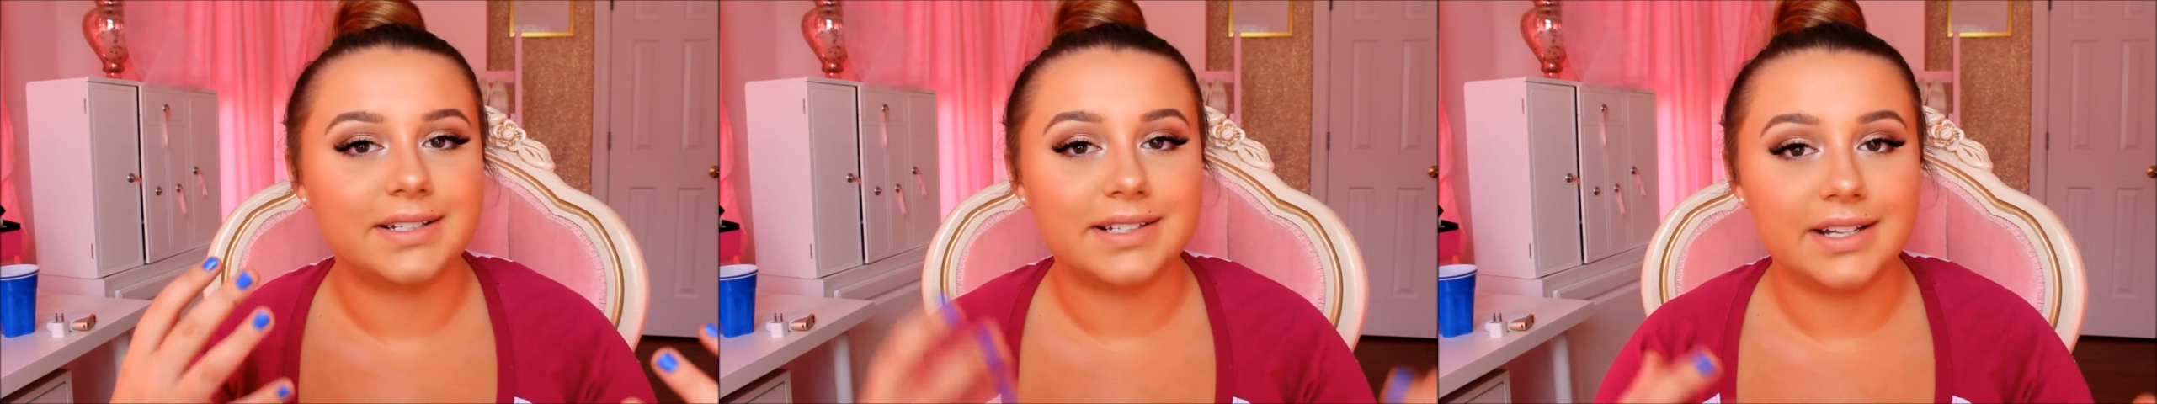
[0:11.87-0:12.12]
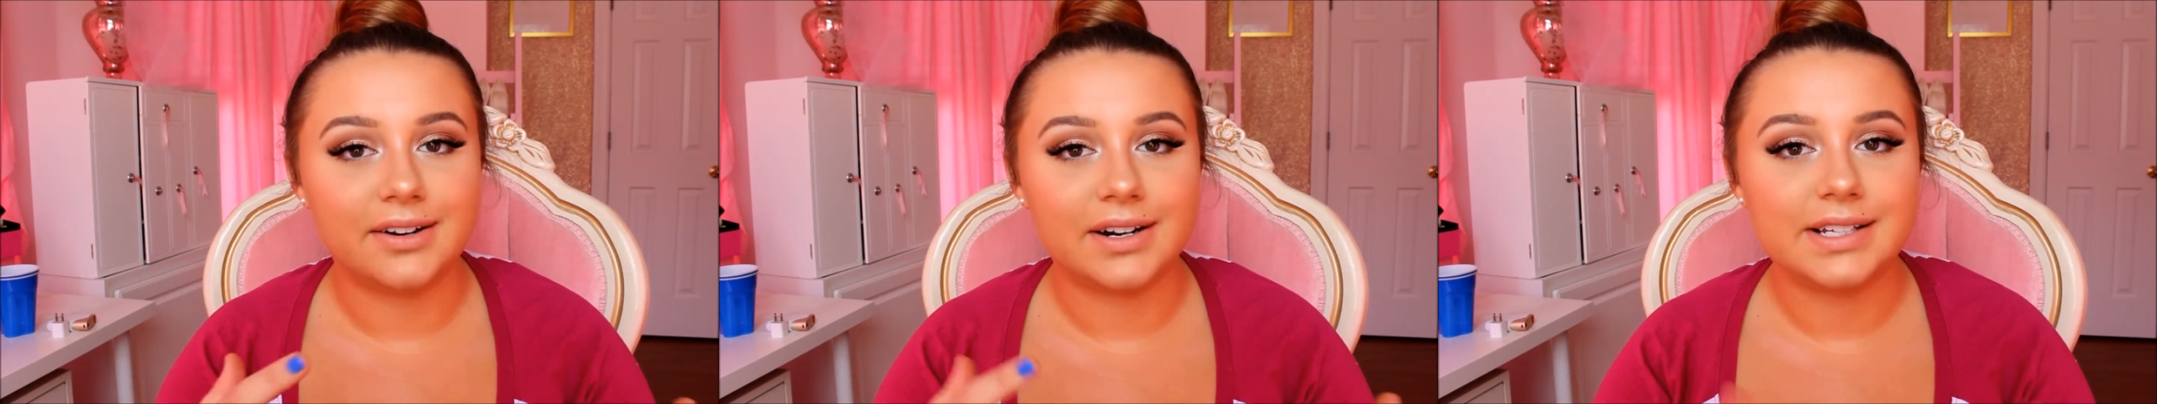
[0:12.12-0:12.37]

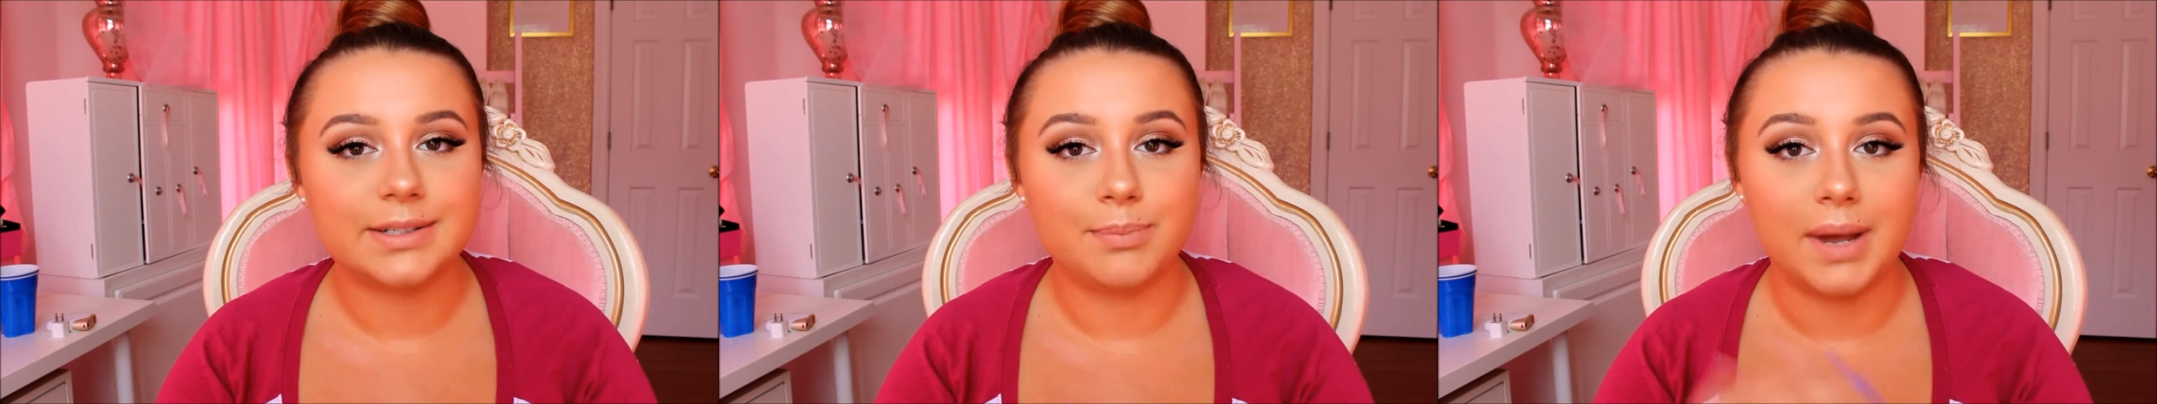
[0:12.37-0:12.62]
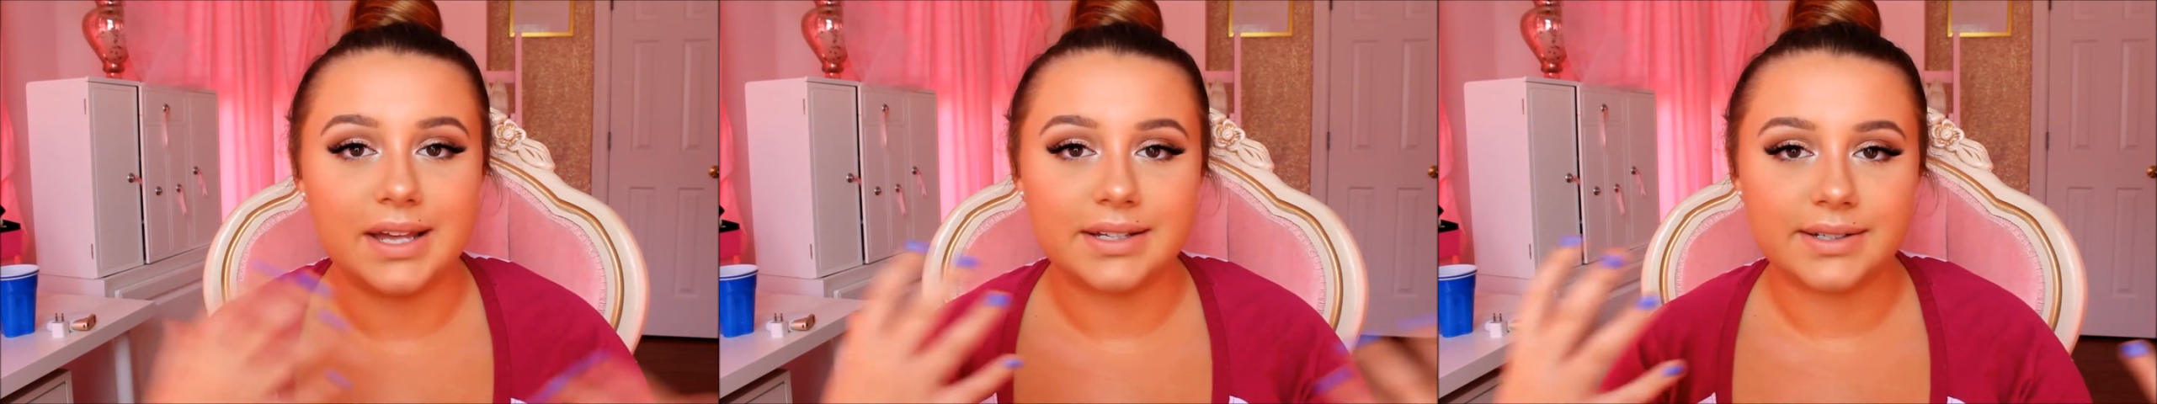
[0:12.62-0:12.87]
series
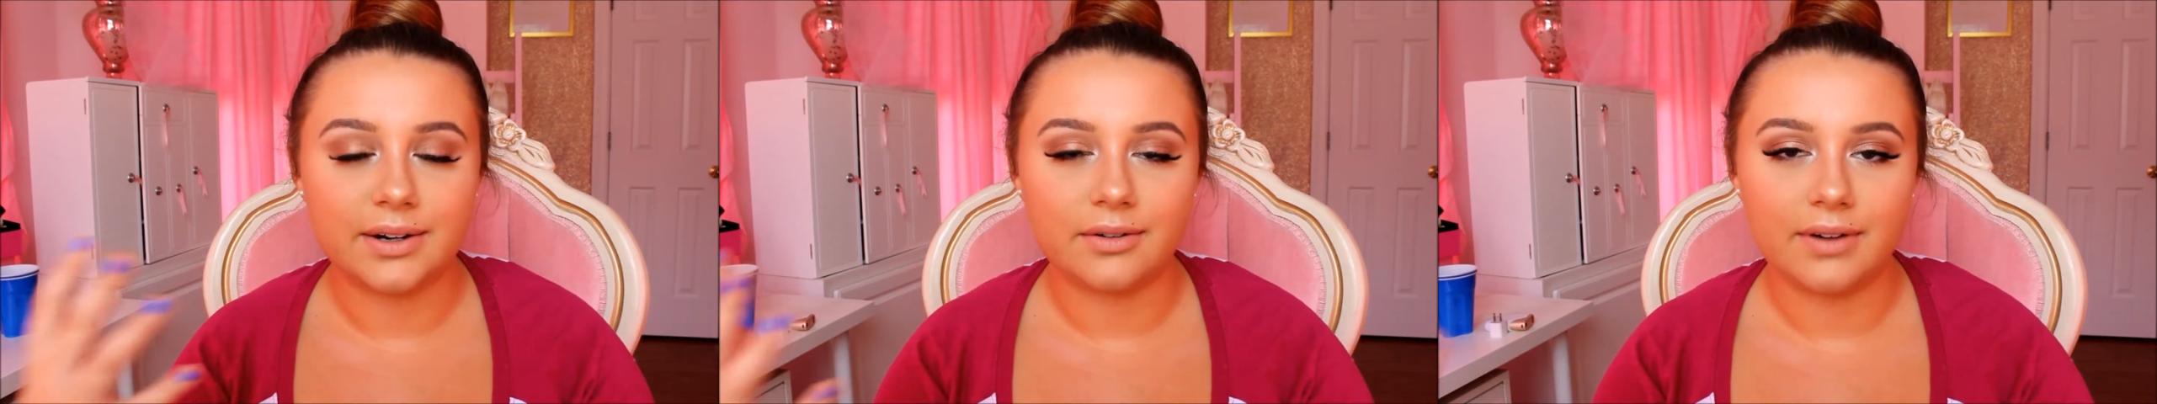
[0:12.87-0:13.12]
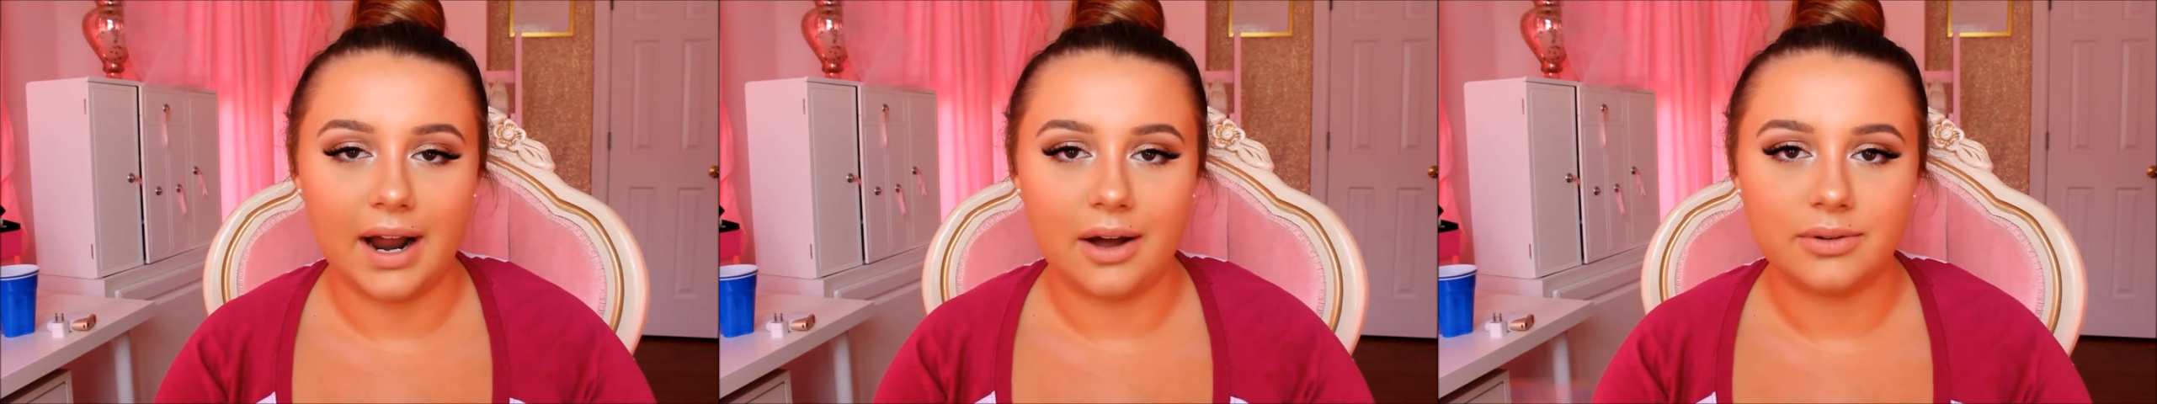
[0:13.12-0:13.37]
based
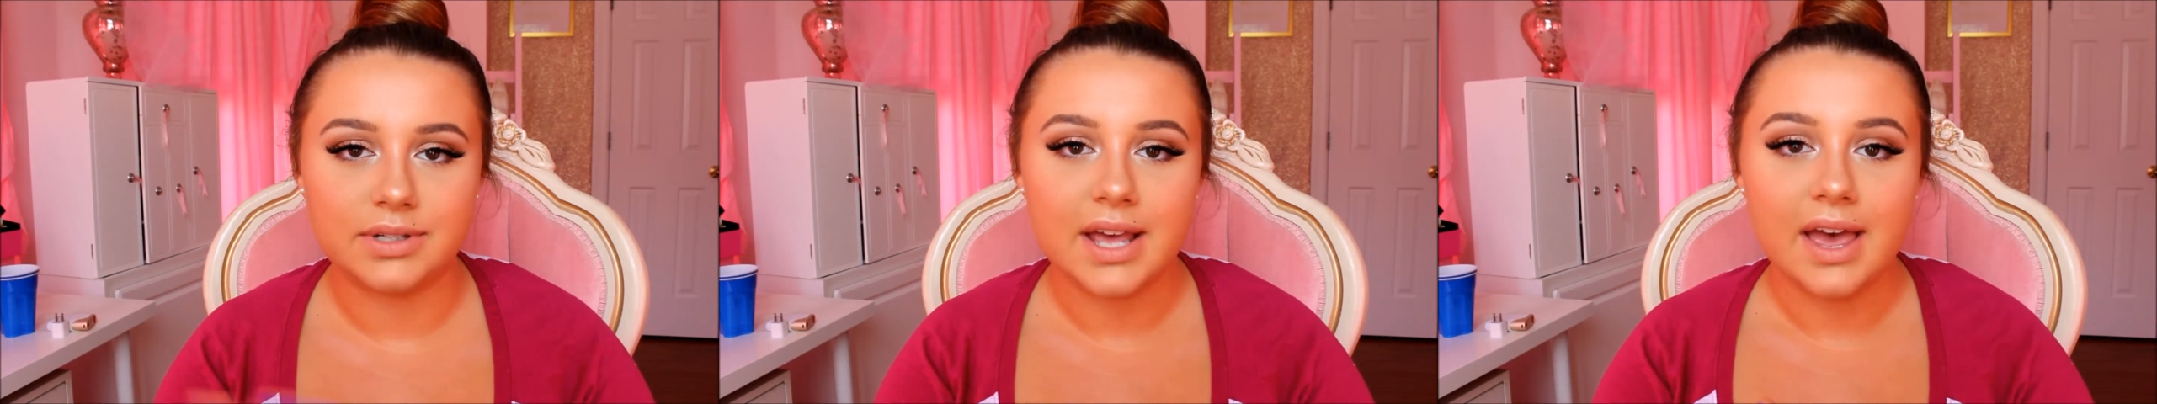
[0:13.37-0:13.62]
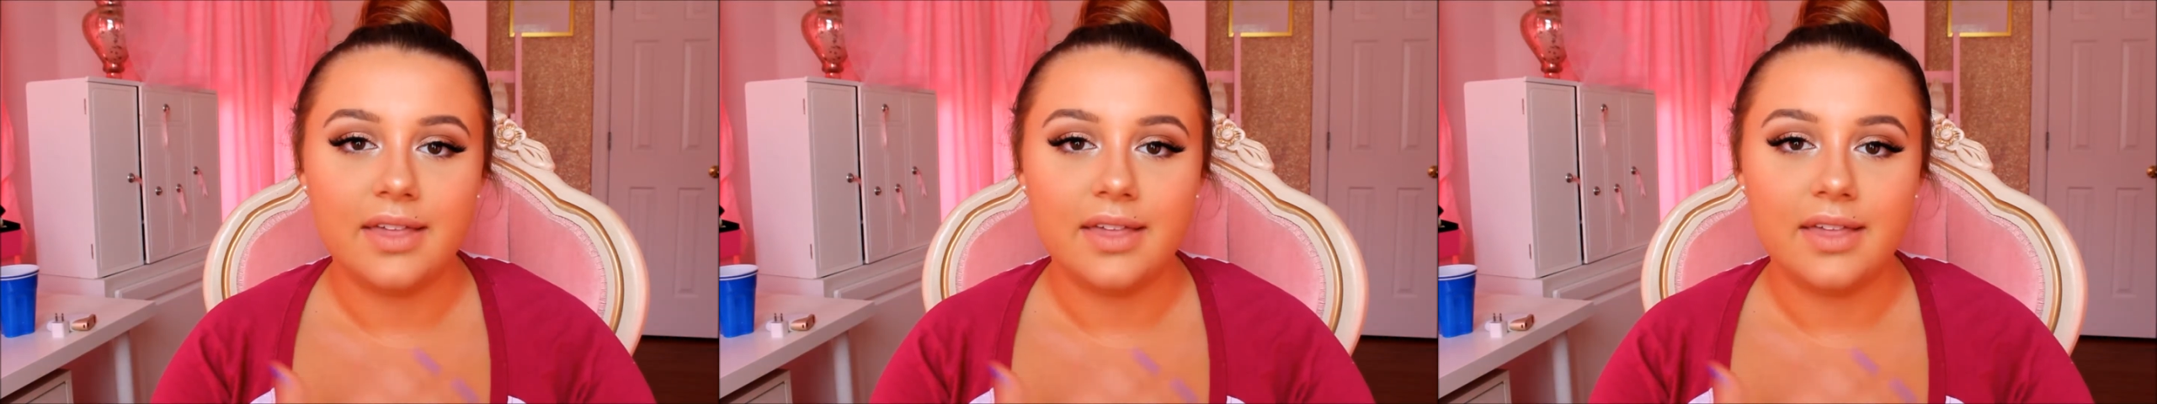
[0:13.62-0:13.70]
around